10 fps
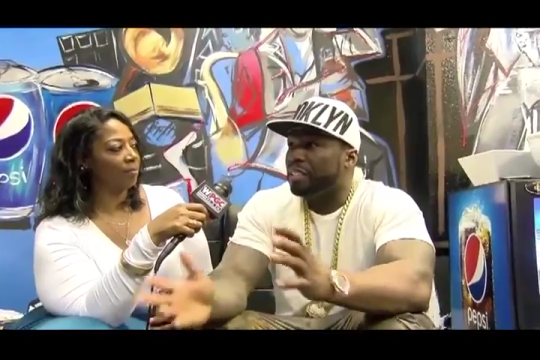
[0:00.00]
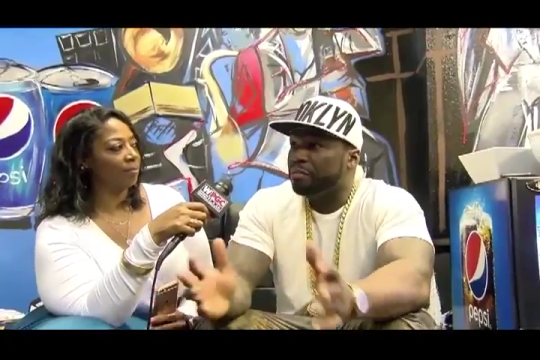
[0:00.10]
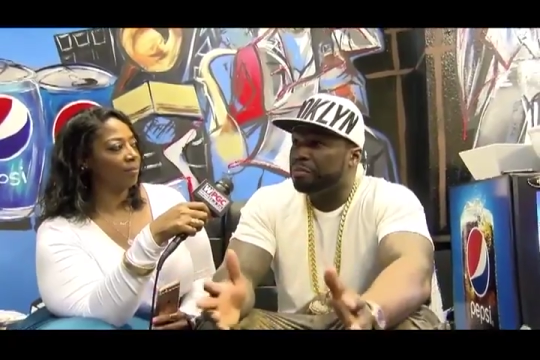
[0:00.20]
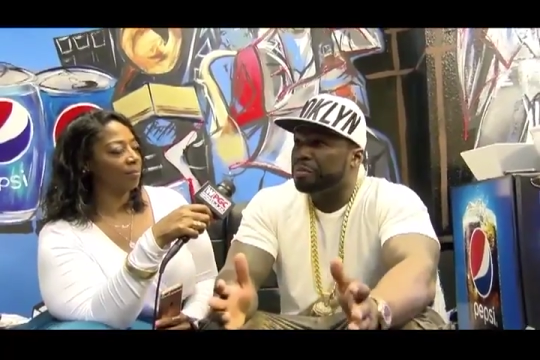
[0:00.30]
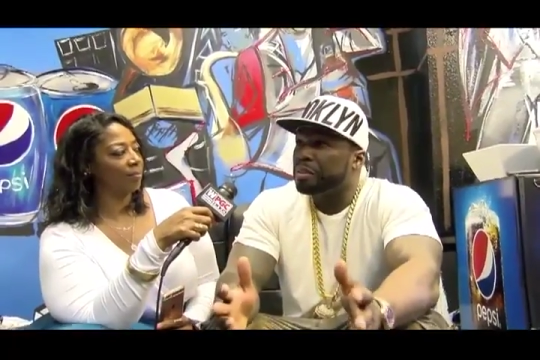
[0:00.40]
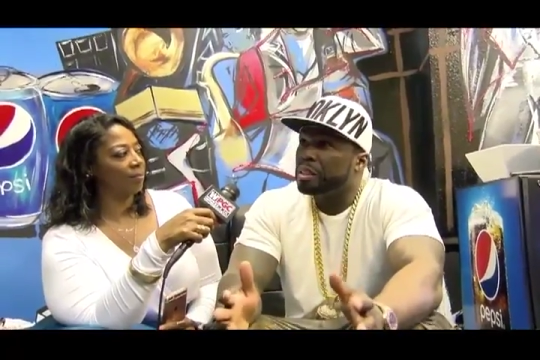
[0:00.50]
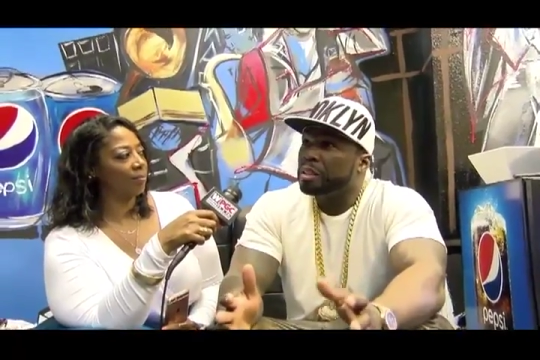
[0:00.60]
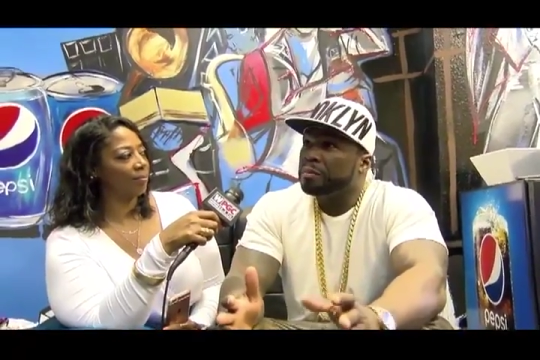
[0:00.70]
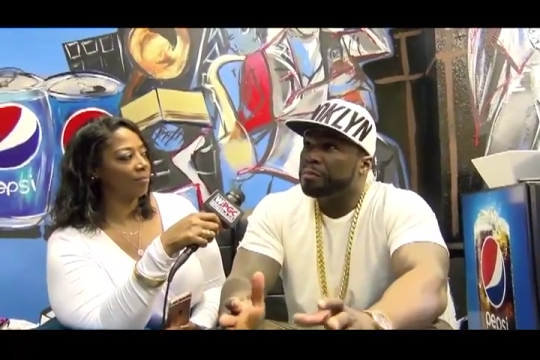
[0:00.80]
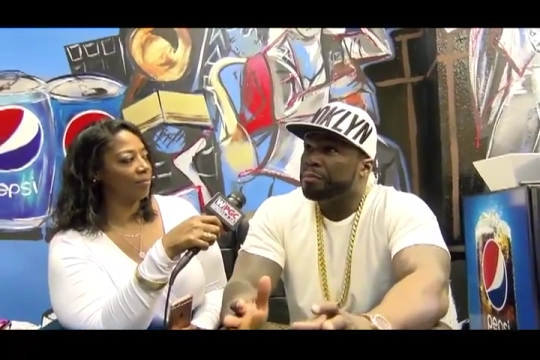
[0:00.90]
Speaker 1: they've
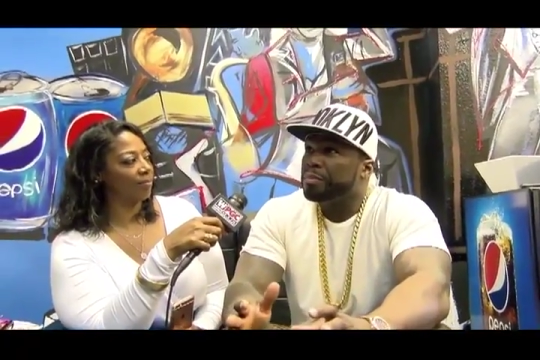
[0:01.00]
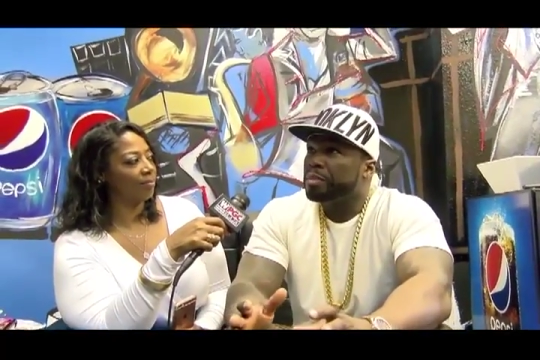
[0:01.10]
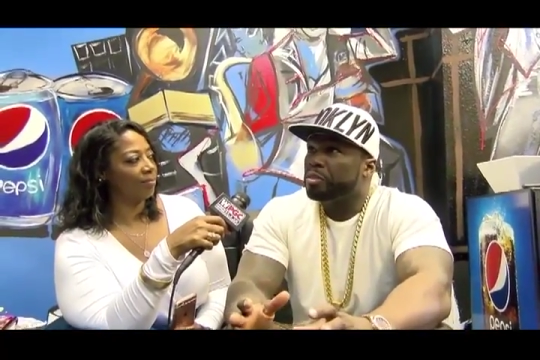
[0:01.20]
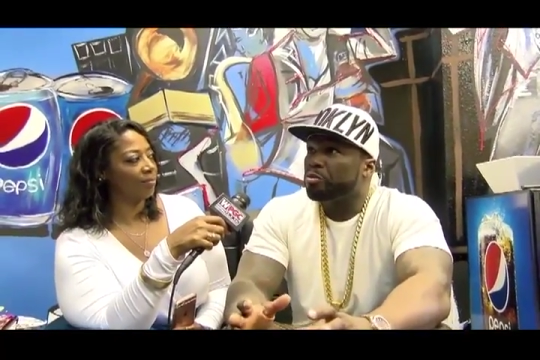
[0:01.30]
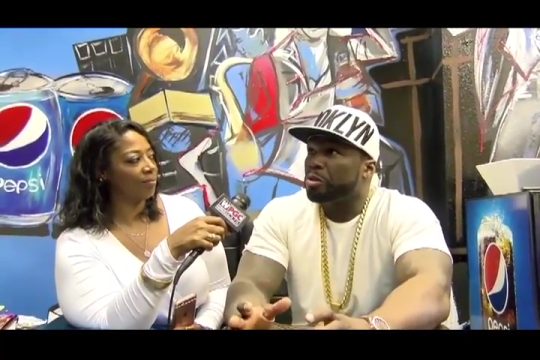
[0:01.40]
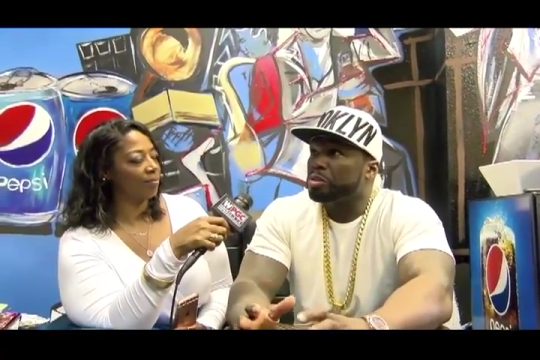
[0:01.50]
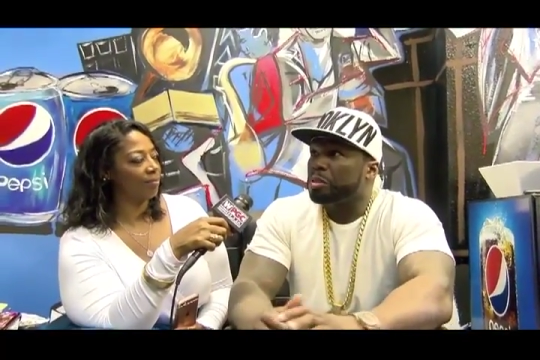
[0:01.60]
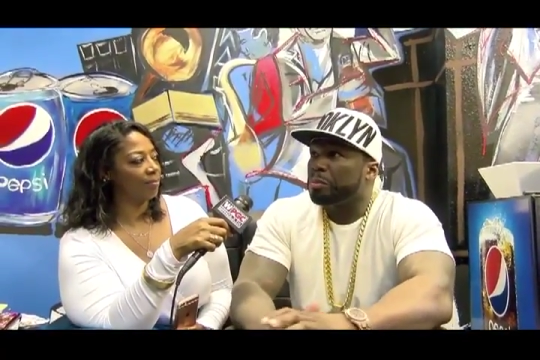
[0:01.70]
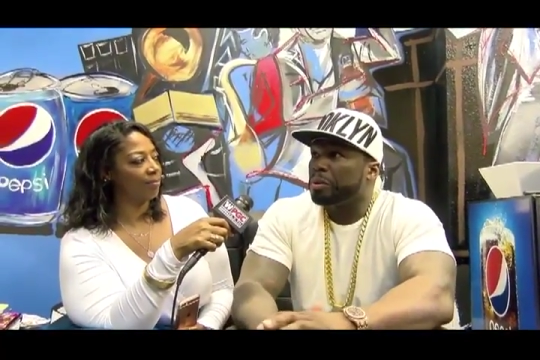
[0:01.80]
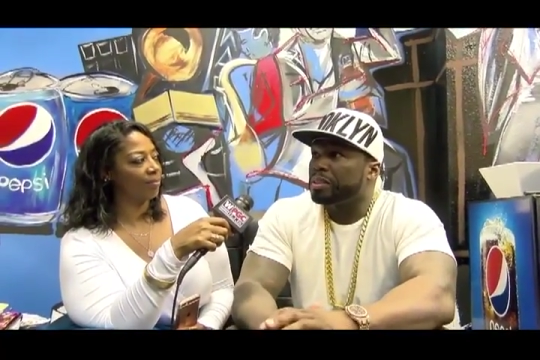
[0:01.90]
grown to
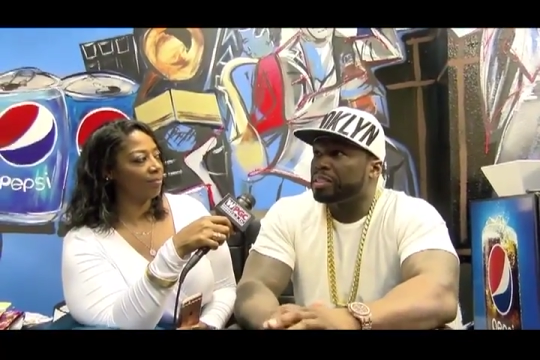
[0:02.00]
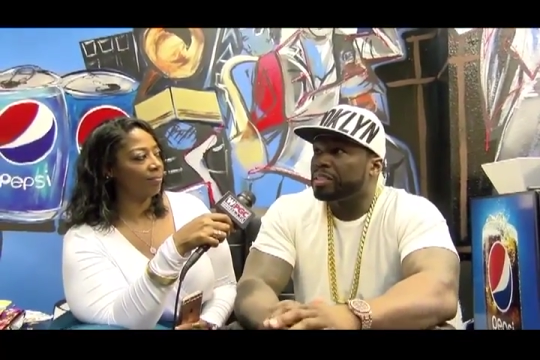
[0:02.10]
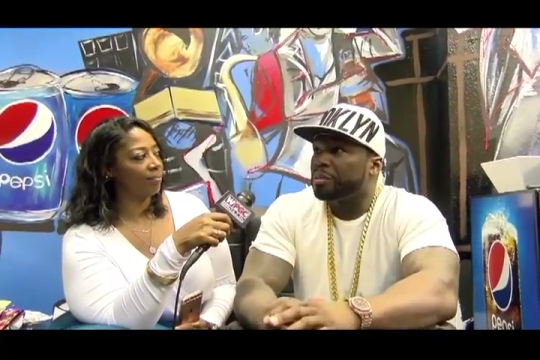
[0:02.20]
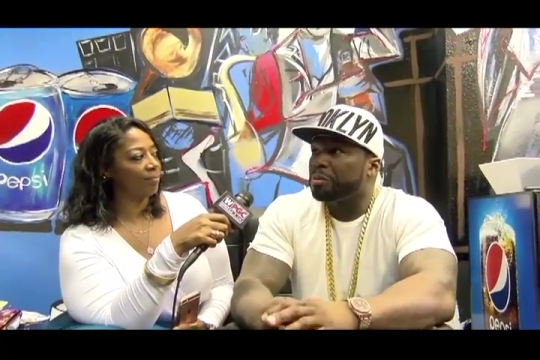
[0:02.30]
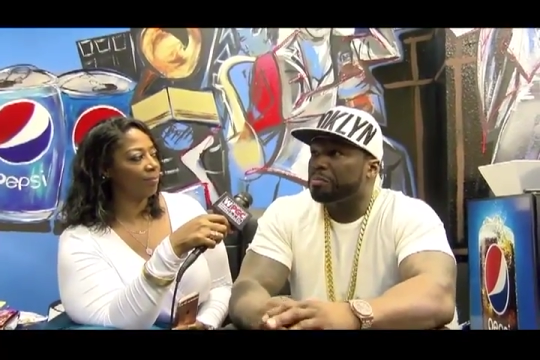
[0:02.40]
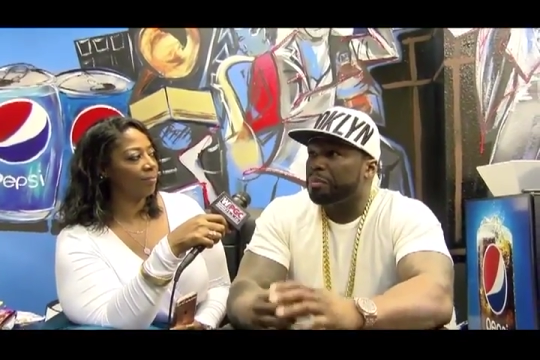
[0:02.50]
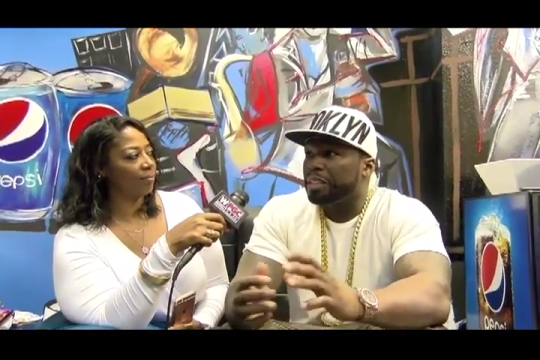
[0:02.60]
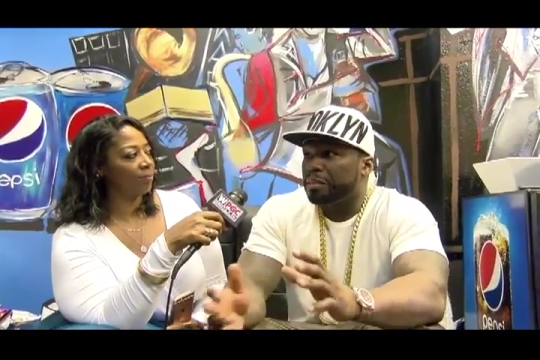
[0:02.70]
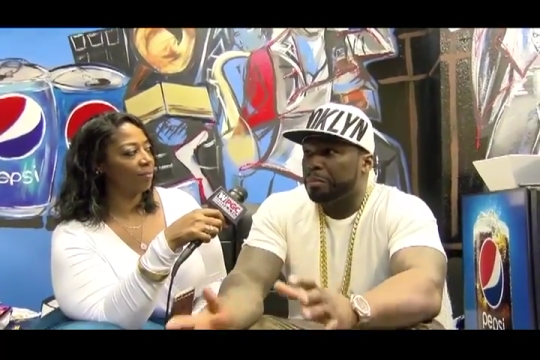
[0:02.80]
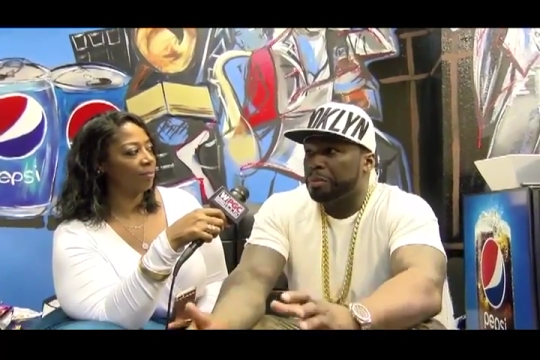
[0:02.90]
the point that they would
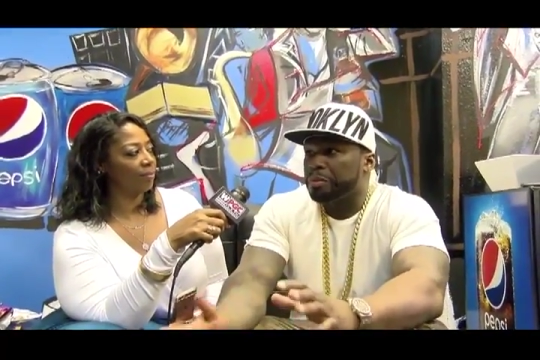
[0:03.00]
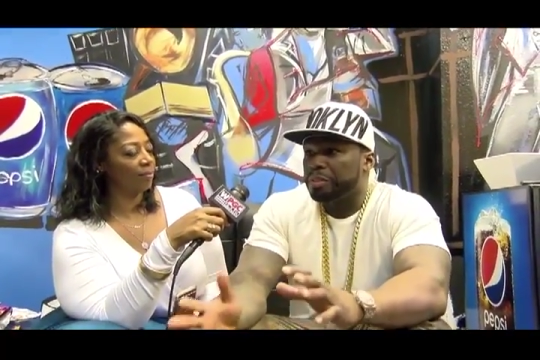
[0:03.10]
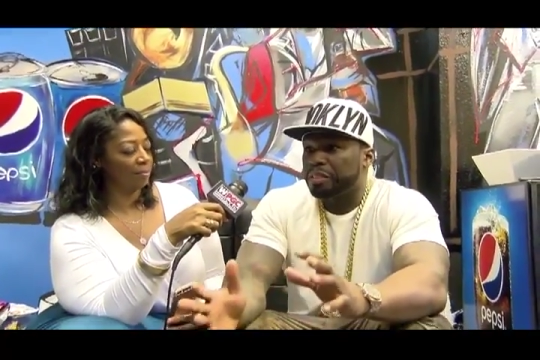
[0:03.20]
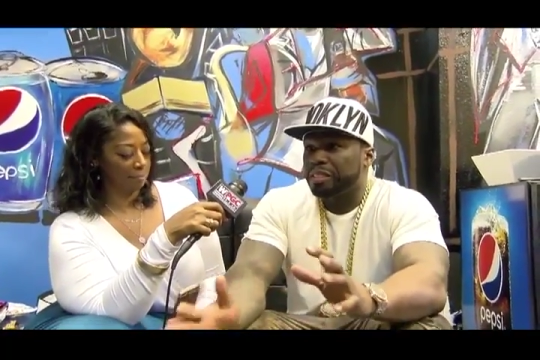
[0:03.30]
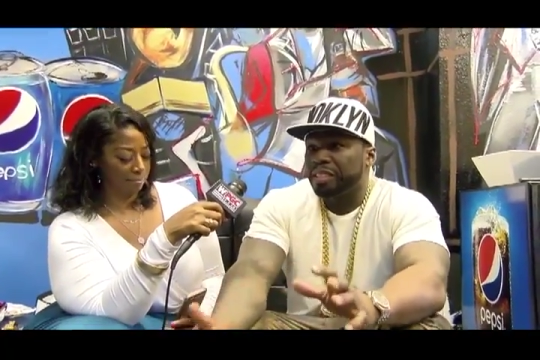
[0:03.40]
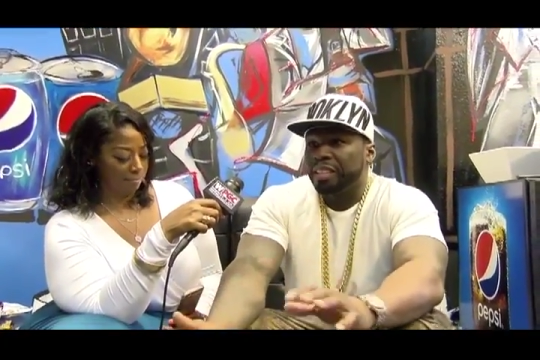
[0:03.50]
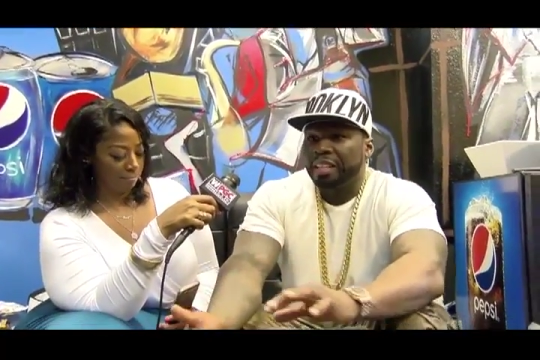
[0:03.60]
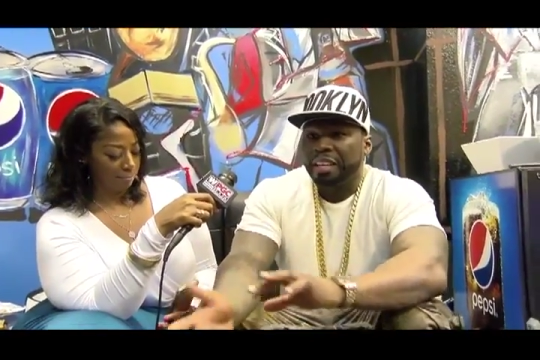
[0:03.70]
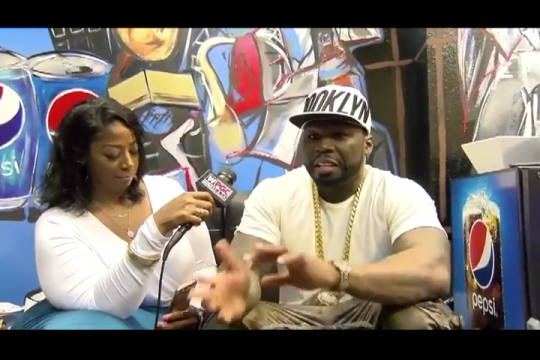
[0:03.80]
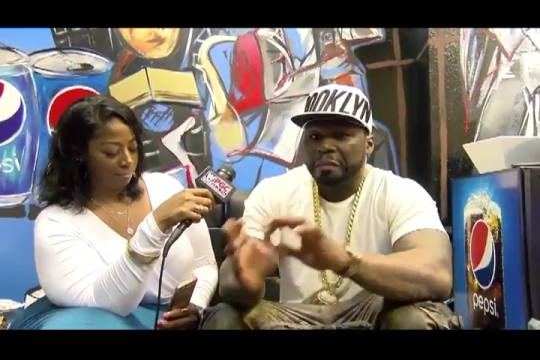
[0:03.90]
make the purchase
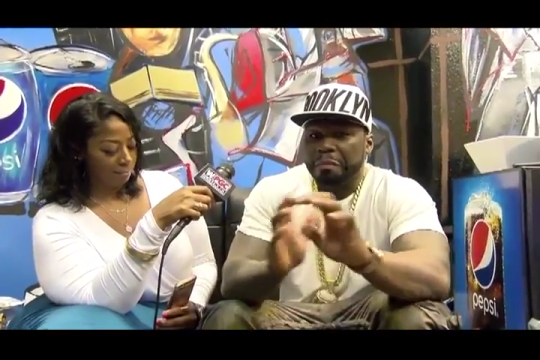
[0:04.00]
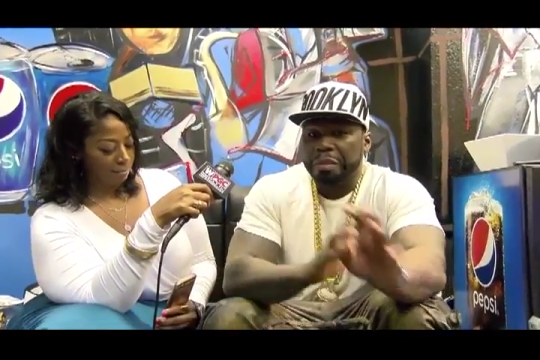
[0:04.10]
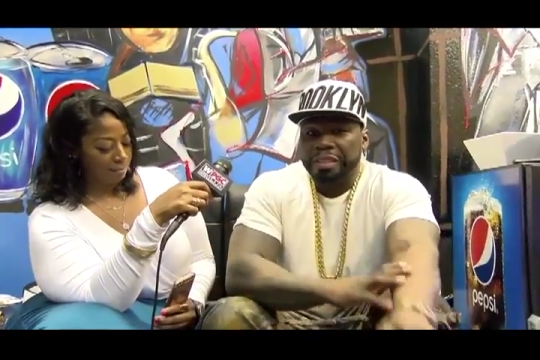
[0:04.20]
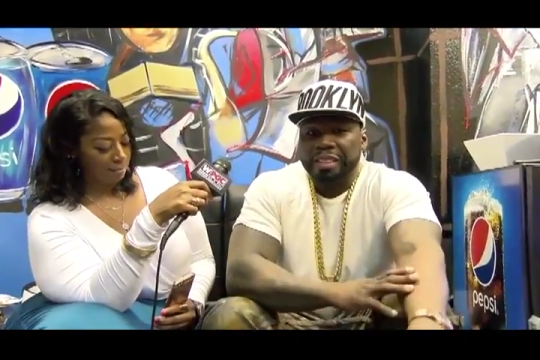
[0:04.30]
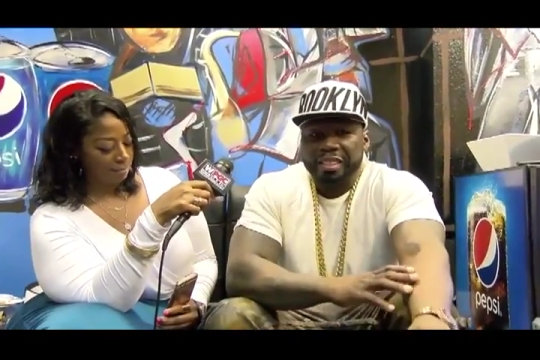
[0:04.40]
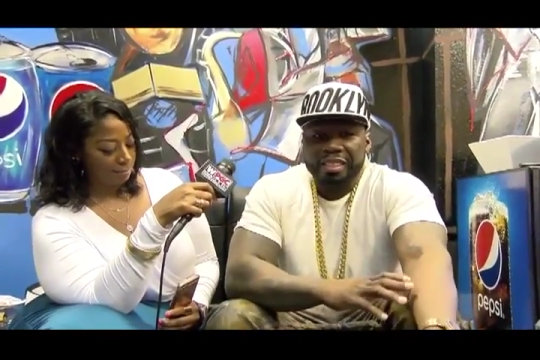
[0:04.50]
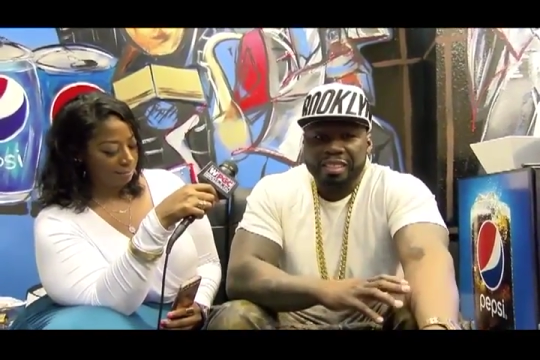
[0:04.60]
and put the,